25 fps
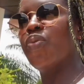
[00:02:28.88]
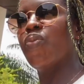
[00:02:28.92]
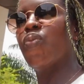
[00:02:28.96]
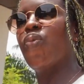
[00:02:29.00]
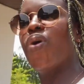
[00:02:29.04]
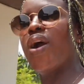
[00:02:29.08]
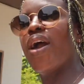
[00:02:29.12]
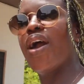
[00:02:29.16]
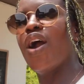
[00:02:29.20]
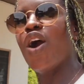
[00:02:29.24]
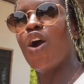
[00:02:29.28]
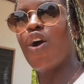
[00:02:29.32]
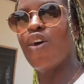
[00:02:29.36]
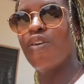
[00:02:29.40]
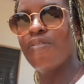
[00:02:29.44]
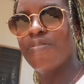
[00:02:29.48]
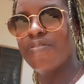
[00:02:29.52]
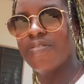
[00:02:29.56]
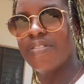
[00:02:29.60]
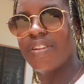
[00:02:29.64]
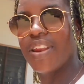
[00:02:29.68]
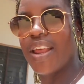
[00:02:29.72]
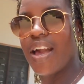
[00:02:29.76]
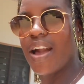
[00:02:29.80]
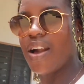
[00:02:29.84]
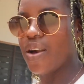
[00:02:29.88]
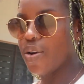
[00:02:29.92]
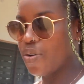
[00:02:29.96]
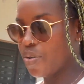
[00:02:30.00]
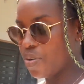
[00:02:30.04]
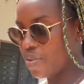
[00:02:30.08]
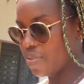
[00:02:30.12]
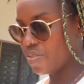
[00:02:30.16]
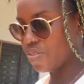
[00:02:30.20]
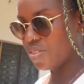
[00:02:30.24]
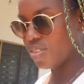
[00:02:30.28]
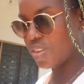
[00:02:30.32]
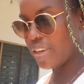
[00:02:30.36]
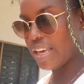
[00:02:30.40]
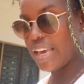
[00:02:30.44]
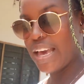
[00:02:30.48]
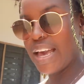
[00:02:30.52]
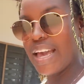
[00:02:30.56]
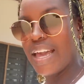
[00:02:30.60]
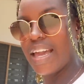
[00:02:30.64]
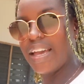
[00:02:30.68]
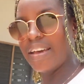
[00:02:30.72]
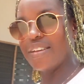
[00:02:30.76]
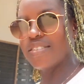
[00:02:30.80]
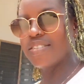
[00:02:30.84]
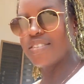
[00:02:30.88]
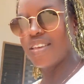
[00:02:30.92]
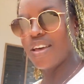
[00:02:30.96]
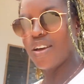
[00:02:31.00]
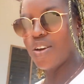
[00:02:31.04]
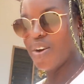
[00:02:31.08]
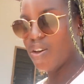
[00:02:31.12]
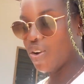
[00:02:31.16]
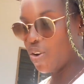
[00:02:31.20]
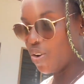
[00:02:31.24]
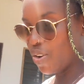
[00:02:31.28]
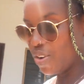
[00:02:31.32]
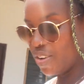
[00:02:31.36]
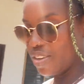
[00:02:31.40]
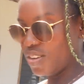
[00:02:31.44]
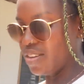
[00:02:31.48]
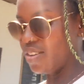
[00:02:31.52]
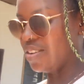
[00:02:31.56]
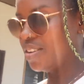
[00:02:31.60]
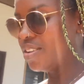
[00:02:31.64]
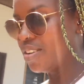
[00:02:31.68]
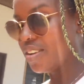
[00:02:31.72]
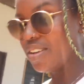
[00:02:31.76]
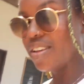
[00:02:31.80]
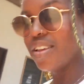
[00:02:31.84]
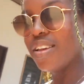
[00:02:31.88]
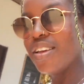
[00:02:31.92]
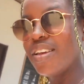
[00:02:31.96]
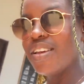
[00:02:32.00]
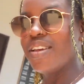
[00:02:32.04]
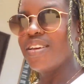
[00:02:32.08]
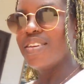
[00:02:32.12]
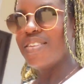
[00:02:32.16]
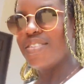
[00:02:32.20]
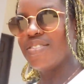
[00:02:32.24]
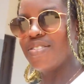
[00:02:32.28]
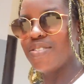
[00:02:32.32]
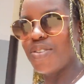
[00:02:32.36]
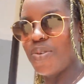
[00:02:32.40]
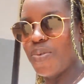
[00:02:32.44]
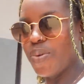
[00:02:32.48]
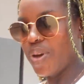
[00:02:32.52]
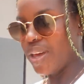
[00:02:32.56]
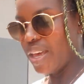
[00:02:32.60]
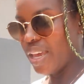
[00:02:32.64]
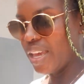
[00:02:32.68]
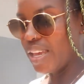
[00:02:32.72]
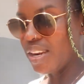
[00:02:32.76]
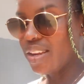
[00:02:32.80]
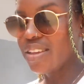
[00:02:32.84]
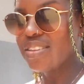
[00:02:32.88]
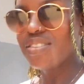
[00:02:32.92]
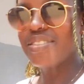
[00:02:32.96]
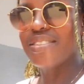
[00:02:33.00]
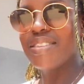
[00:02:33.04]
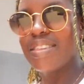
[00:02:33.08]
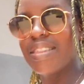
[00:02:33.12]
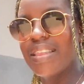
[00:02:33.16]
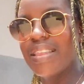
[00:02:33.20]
We're off now. The kayaks are gone. So we're heading to